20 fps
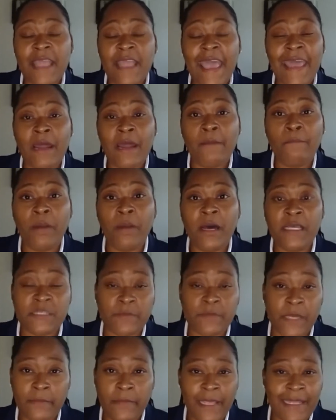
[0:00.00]
an
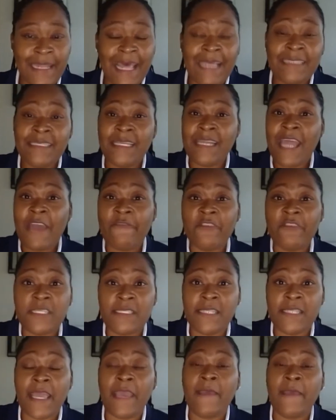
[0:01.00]
ombudsman, and that's in every
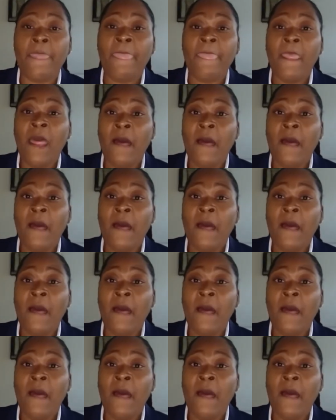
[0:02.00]
state,